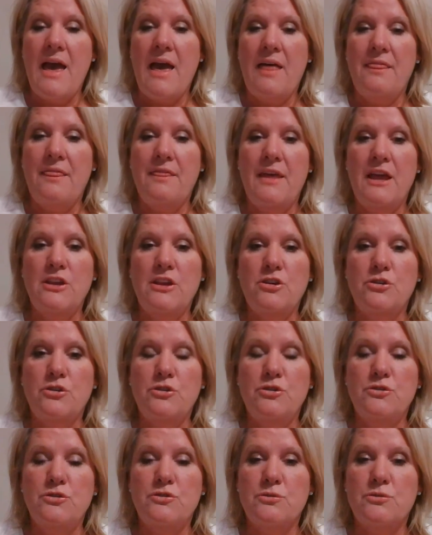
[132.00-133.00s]
and then you'll
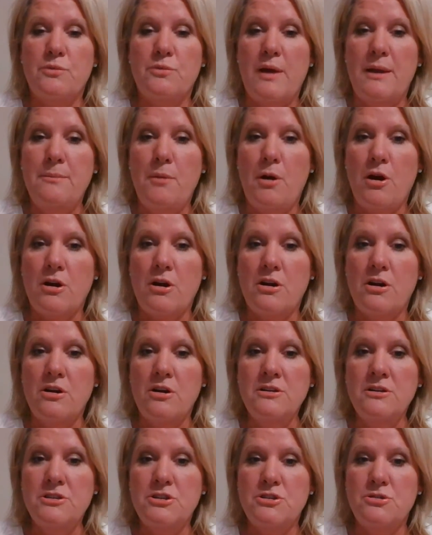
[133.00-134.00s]
use the red
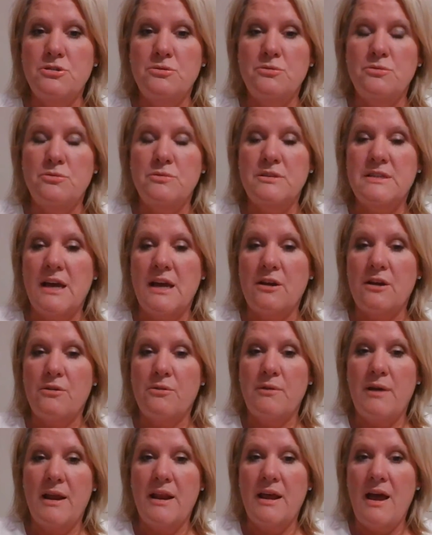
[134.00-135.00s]
marker to
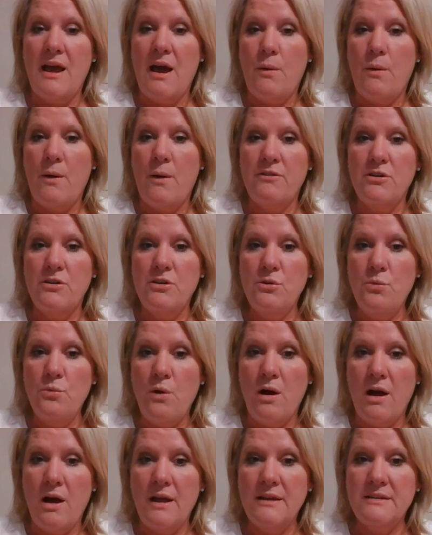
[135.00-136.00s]
decorate it however you
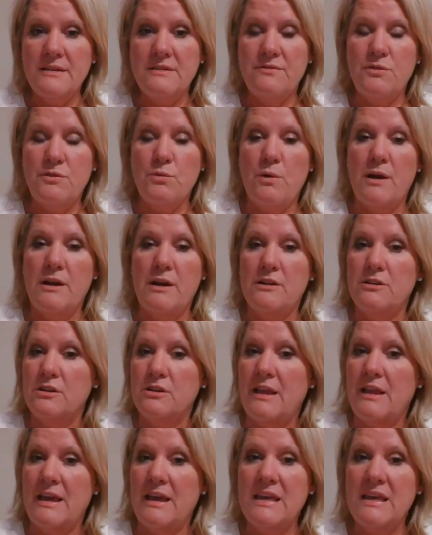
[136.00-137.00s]
want. If you want it to look
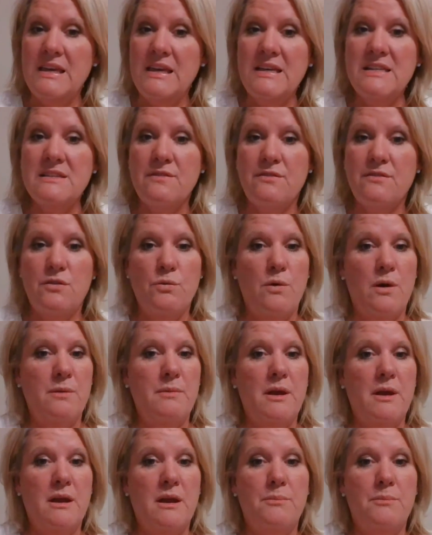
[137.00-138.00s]
like his, if you want to
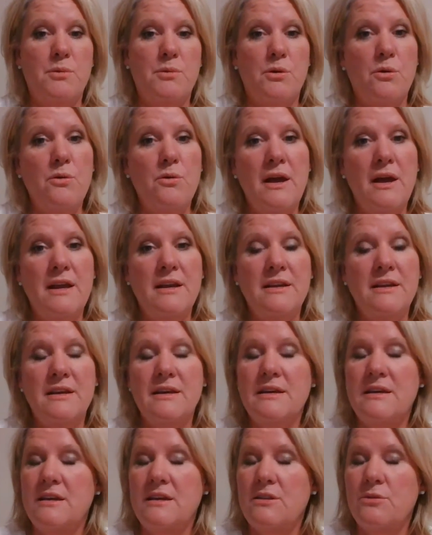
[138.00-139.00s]
make up your own idea,
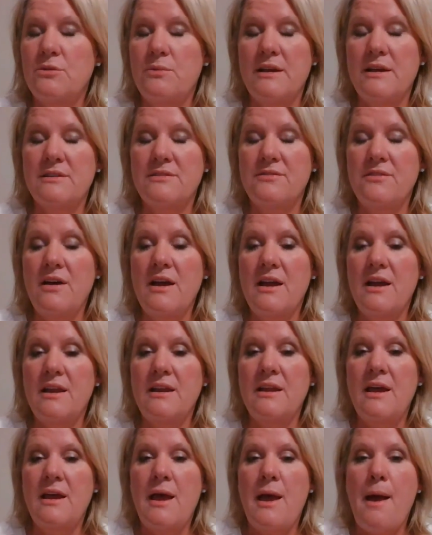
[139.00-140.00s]
either way is
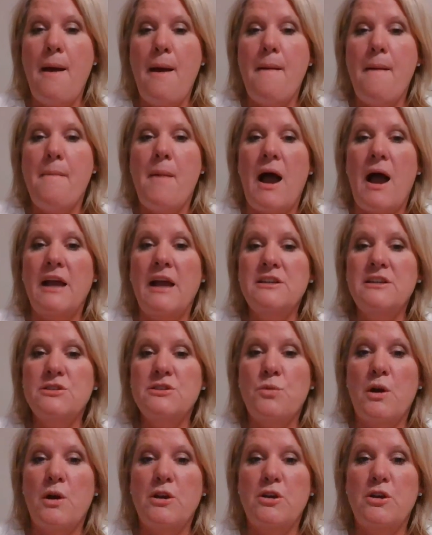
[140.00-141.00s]
fine. I
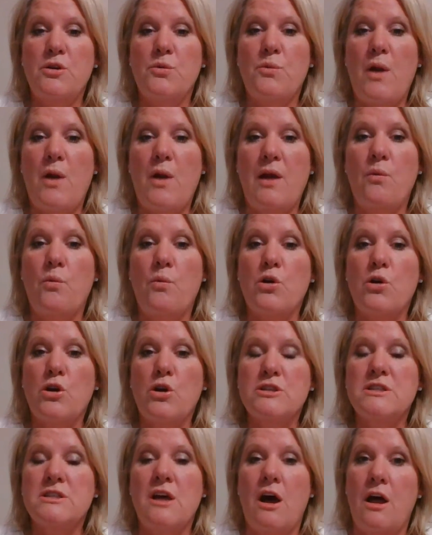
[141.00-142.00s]
just want you to write
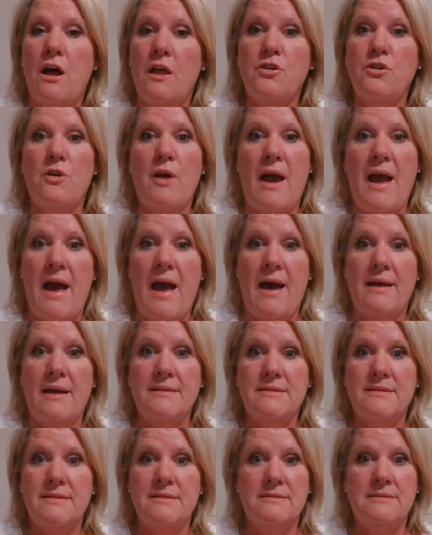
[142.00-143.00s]
words on your
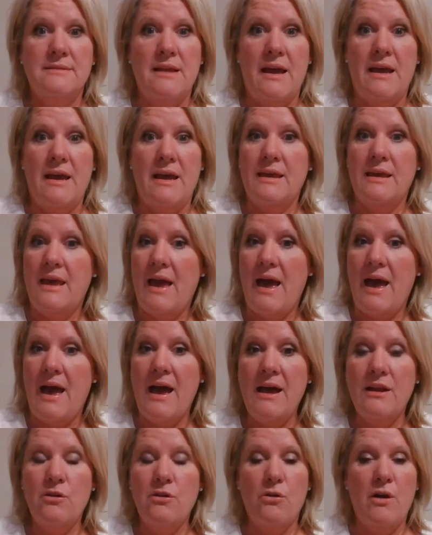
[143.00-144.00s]
hat, like
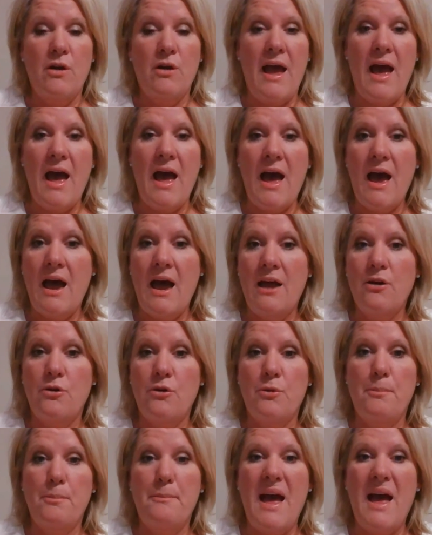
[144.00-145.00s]
cat or hat or
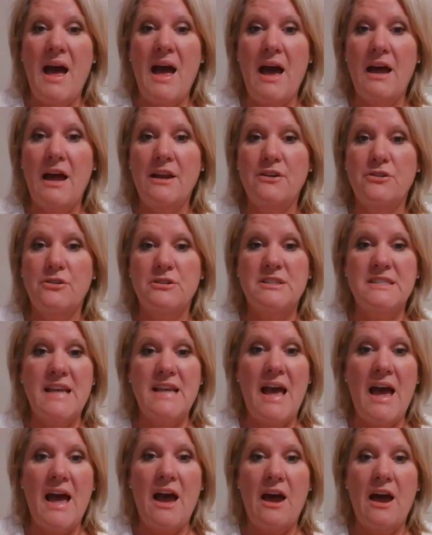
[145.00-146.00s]
bat or
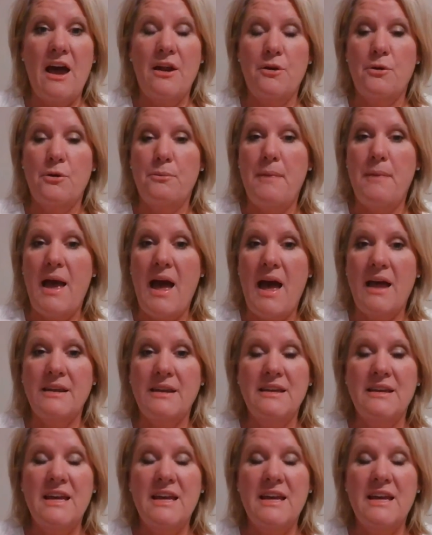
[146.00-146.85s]
sad or mat,